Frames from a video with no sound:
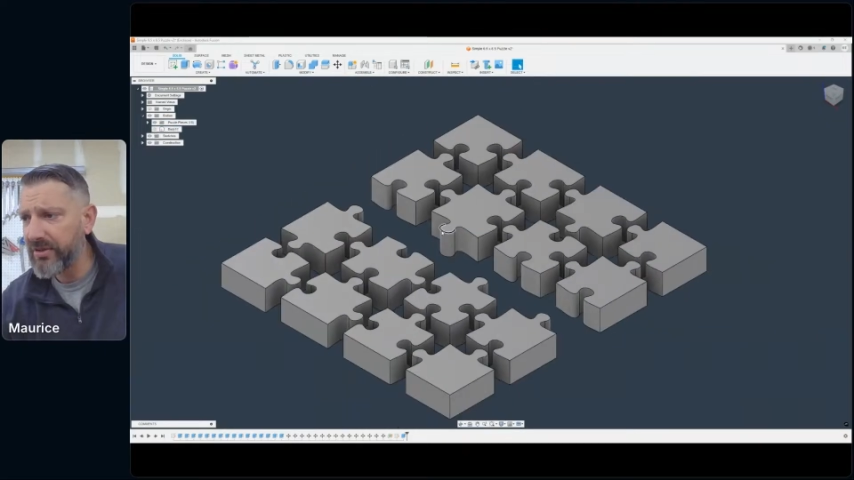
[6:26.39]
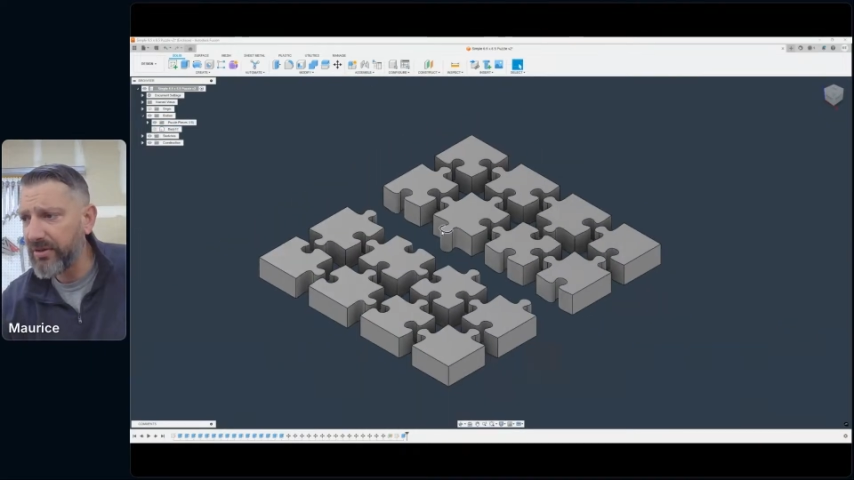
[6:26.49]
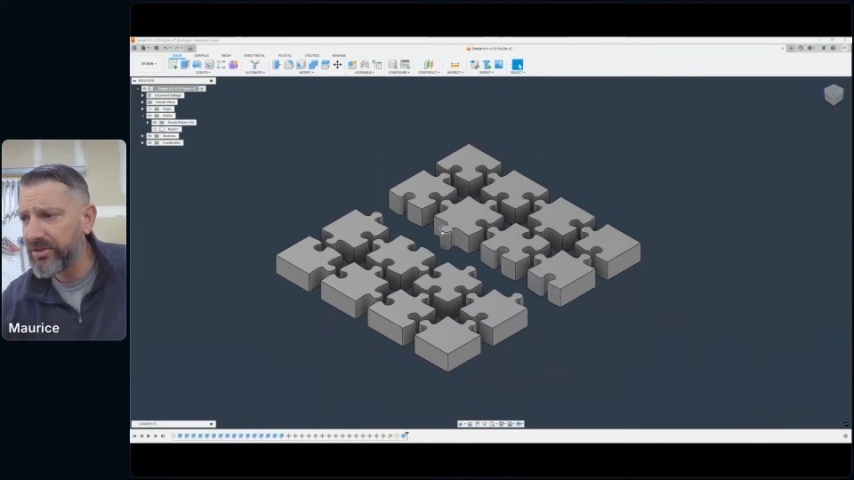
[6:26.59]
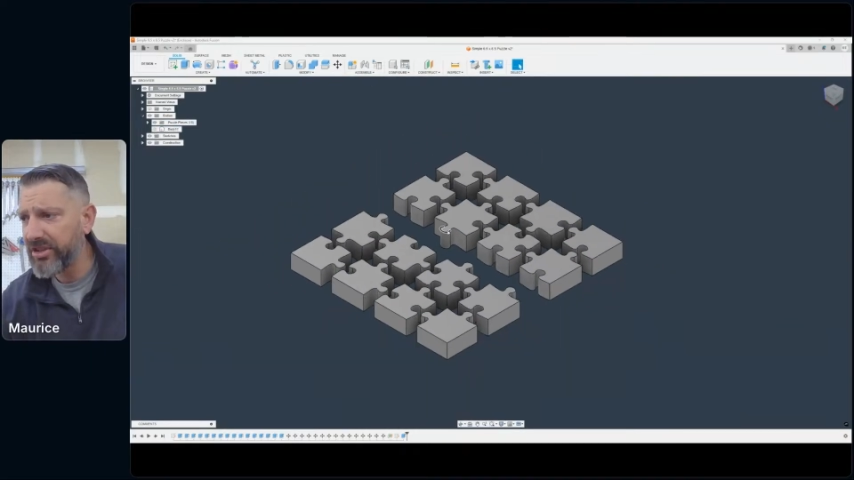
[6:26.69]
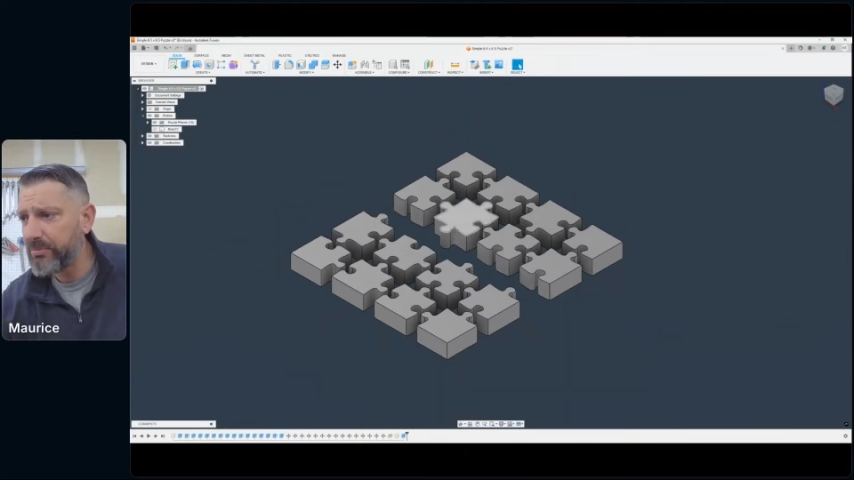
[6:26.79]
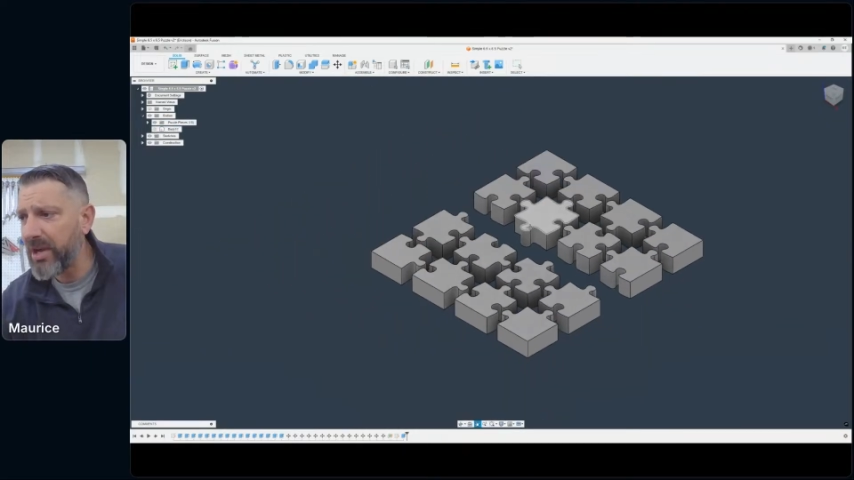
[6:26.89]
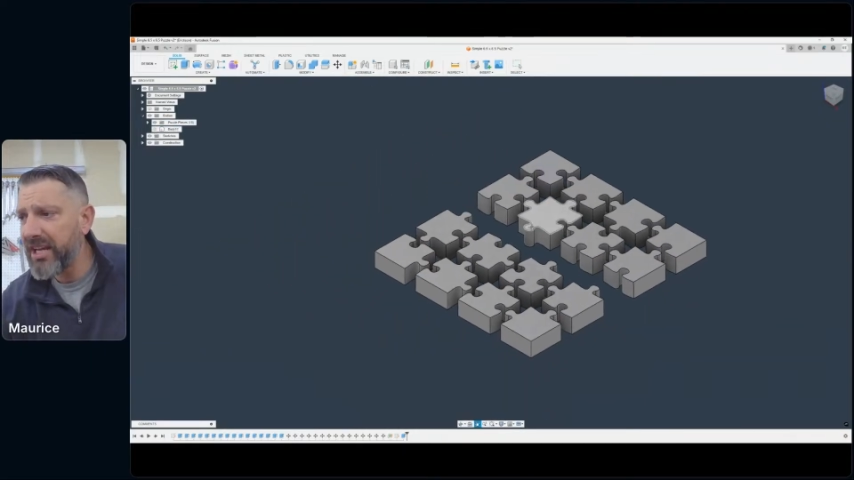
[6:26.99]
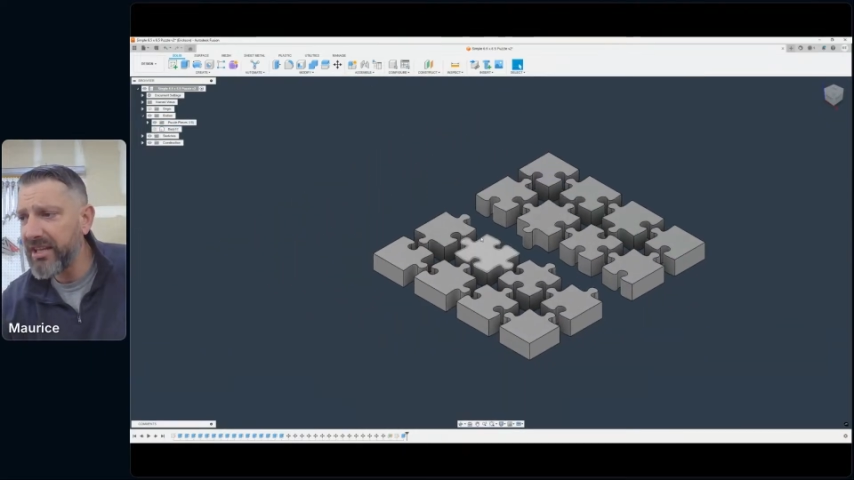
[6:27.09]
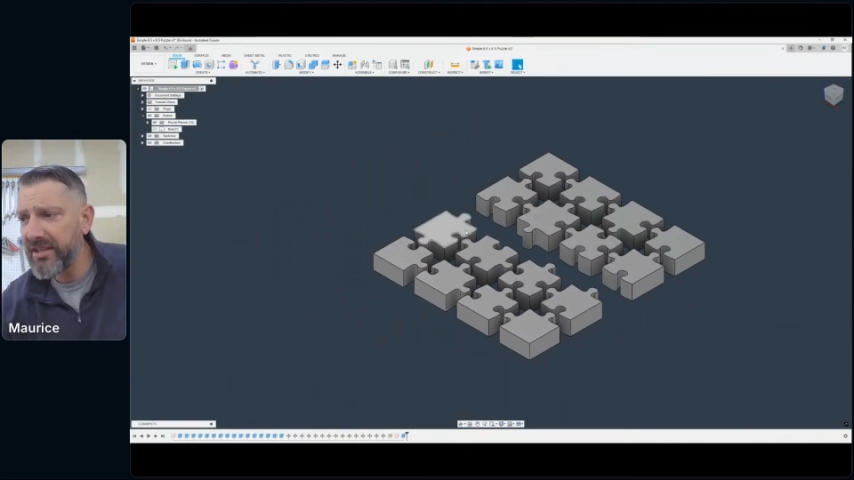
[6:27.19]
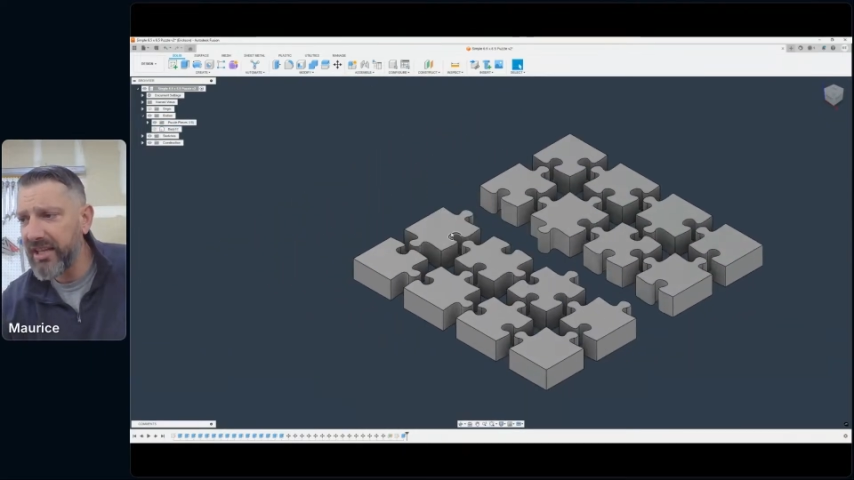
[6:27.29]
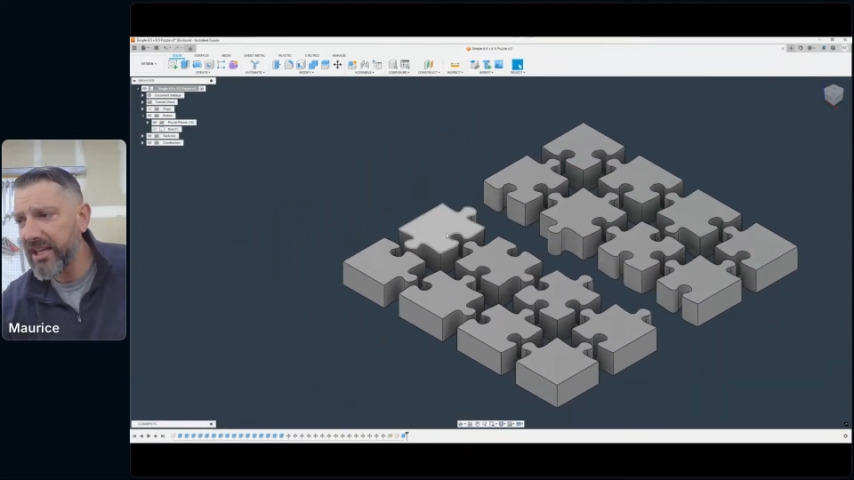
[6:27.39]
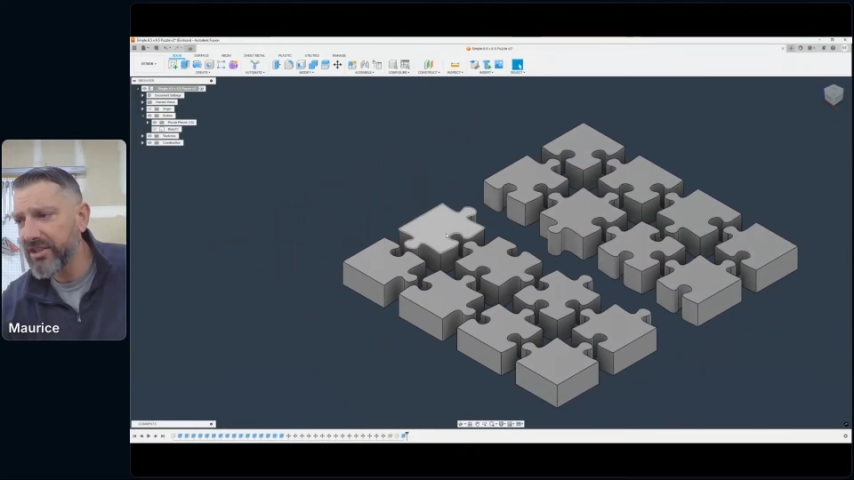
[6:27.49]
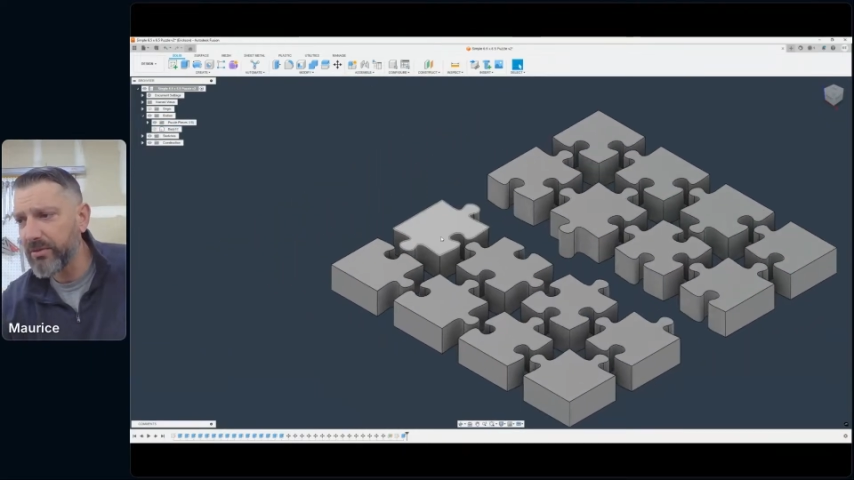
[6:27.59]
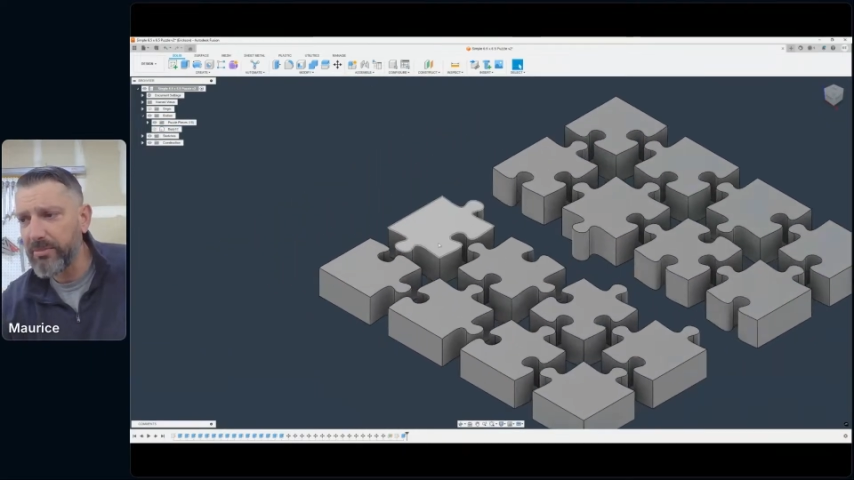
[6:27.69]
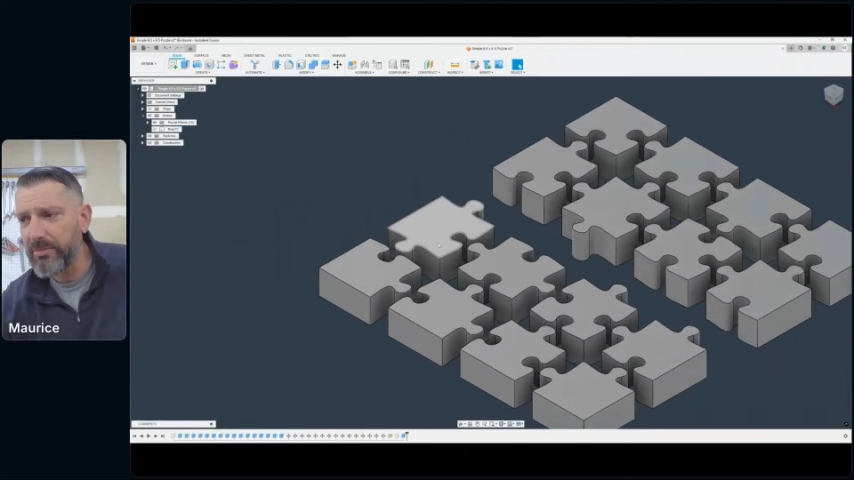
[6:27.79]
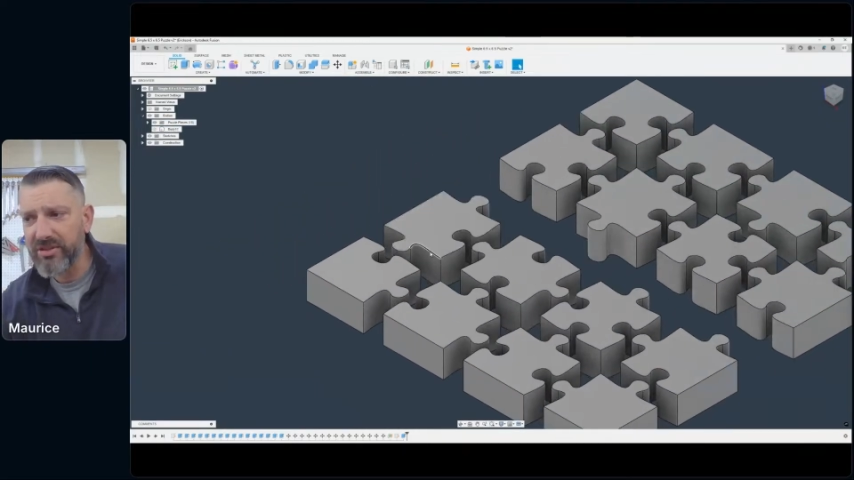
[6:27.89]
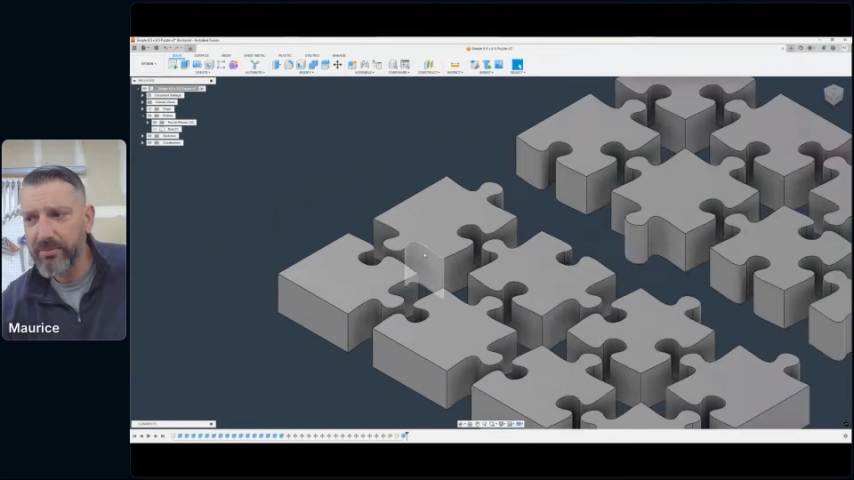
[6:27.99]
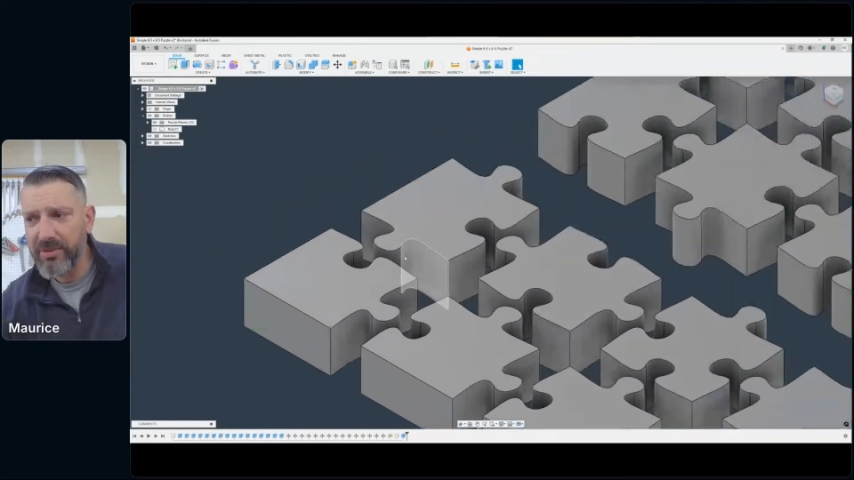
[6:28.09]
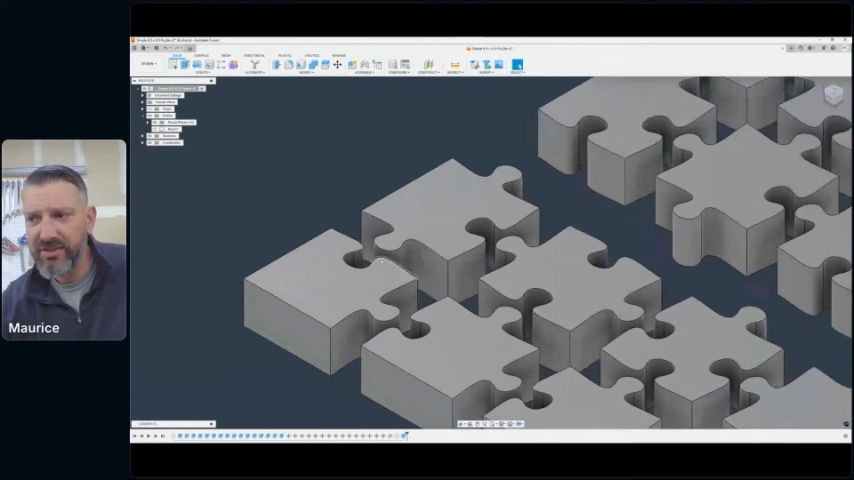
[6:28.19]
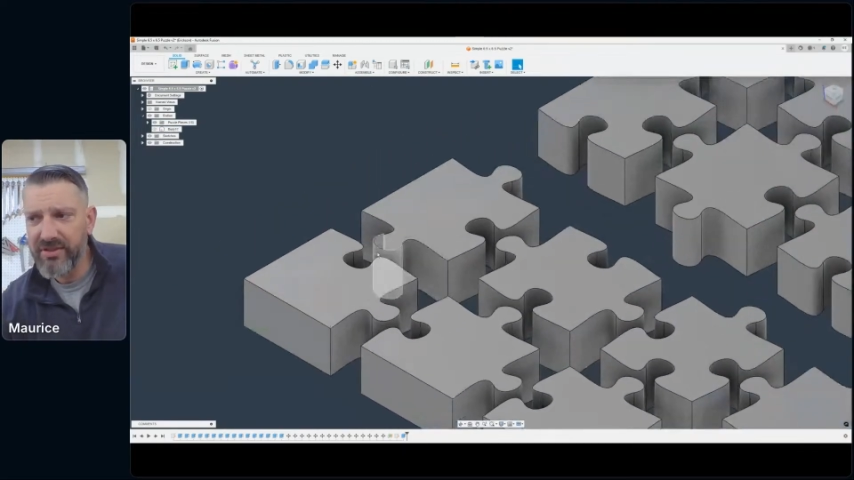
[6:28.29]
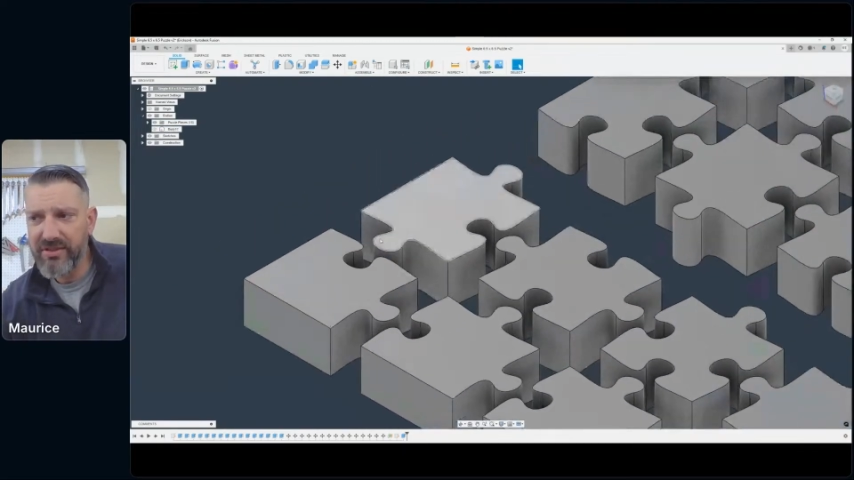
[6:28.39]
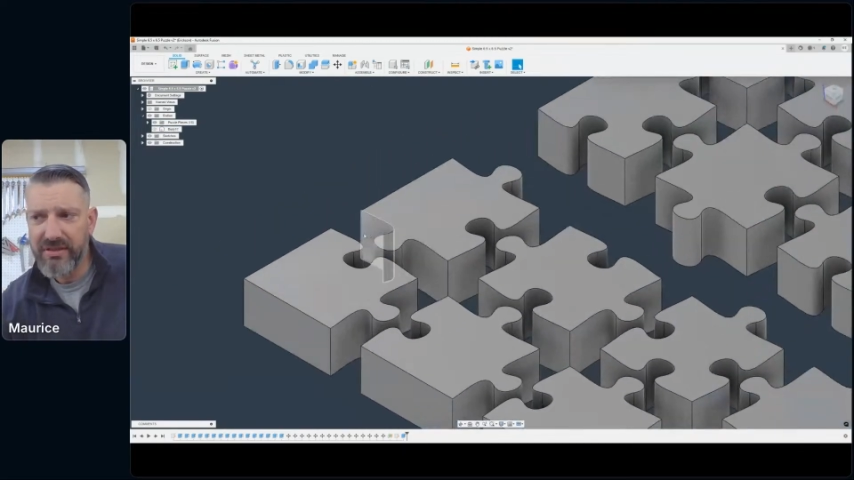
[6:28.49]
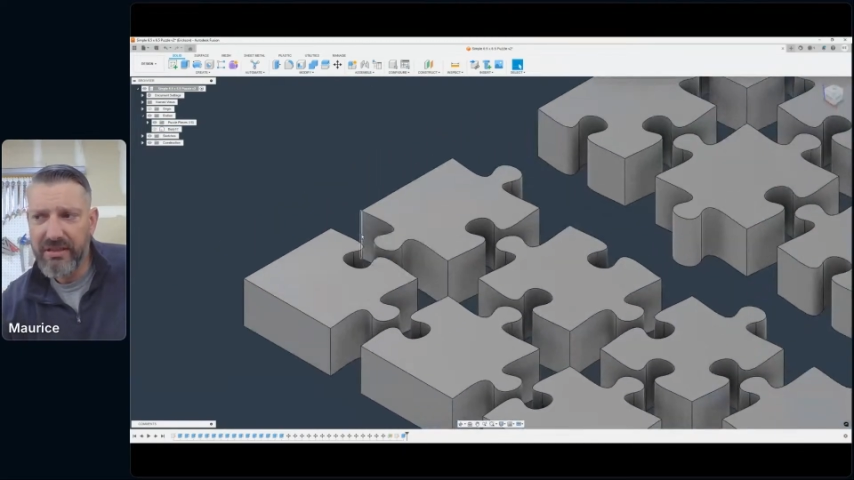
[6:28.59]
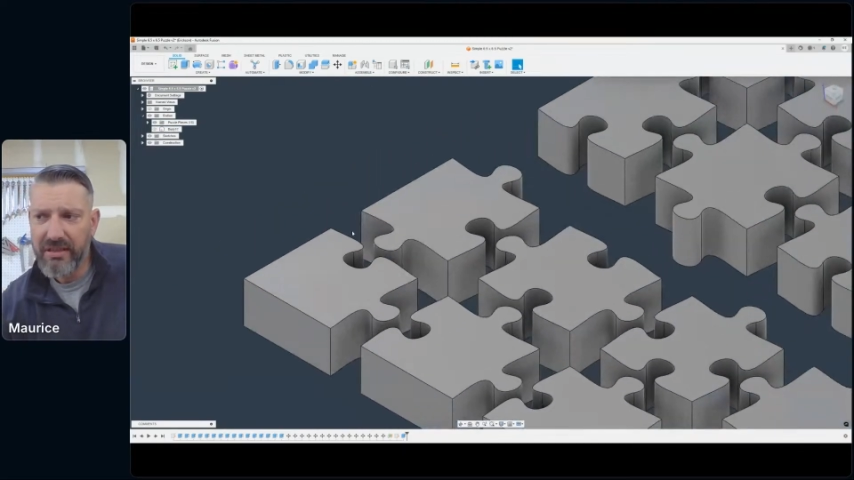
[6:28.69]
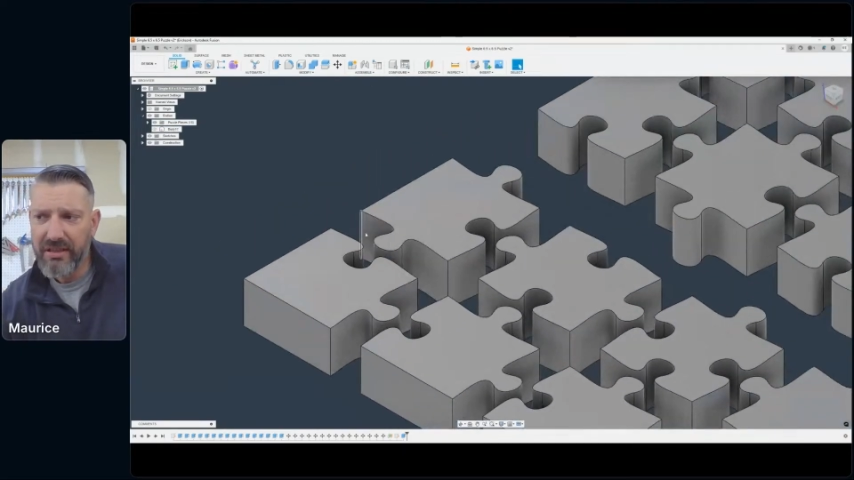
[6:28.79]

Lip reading: So just making the actual puzzle pieces,